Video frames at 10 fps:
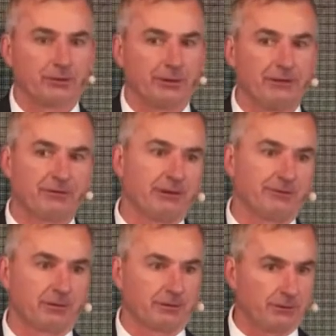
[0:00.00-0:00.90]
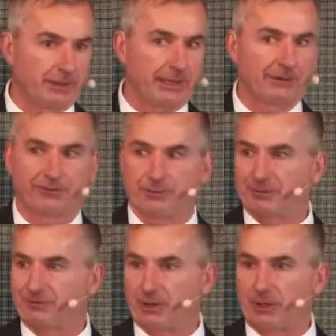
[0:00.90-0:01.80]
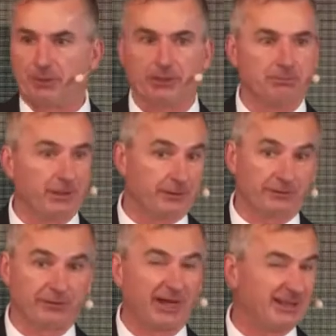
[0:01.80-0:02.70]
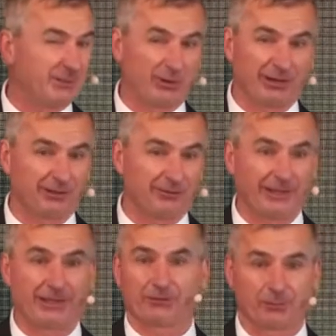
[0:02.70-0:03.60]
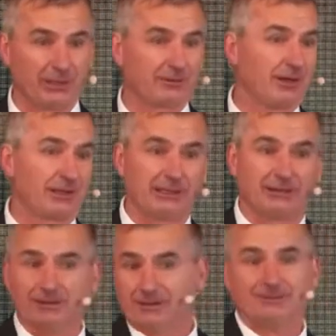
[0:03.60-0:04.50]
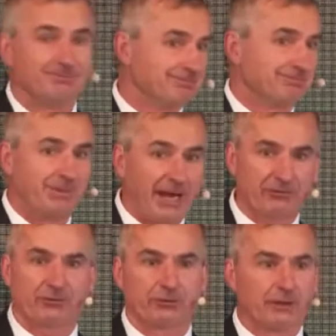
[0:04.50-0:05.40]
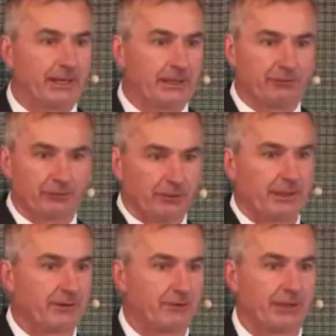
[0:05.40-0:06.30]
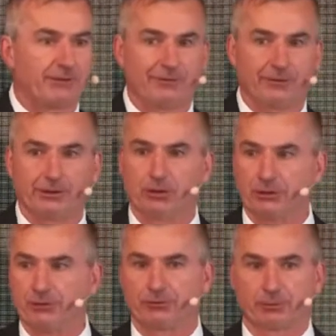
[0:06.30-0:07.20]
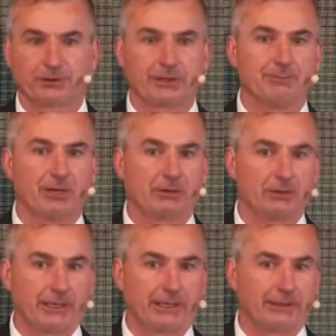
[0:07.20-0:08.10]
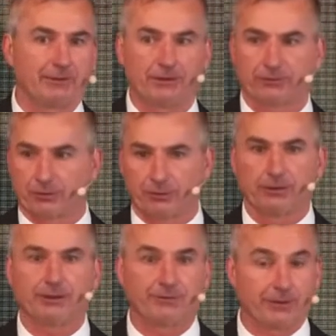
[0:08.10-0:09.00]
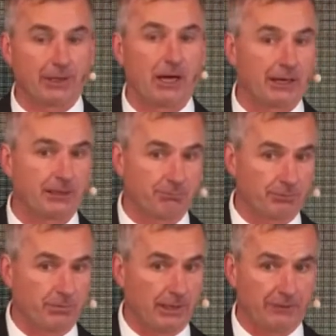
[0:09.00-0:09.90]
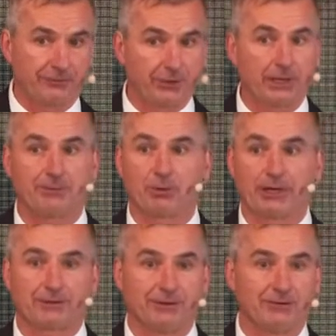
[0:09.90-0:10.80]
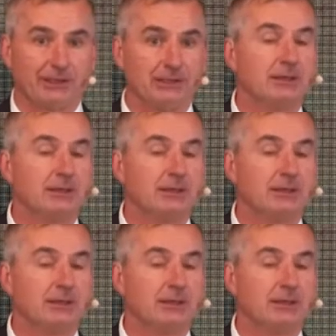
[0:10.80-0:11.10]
leasing the land from a farmer, and this is highly productive land. So we're not talking pasture lands or lands that have very low use. We're talking about land that is currently very high, has very high productivity,